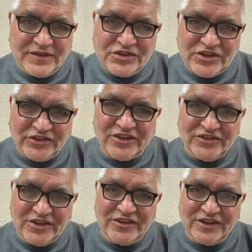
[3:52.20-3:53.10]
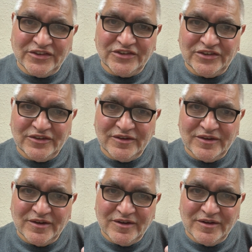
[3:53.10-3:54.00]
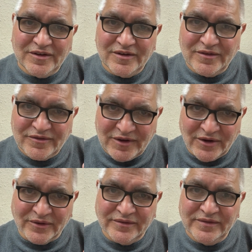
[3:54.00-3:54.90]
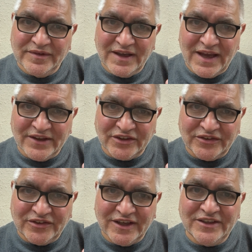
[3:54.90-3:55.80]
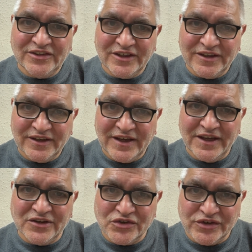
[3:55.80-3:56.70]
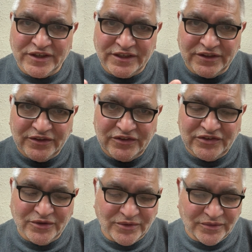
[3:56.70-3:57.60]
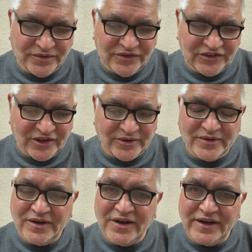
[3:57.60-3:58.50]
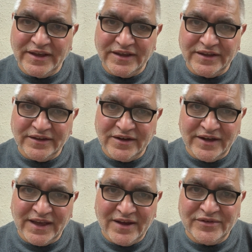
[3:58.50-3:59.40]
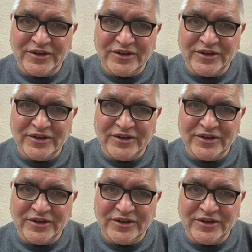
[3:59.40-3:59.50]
Just consider this phone as a data entry tool. So I have an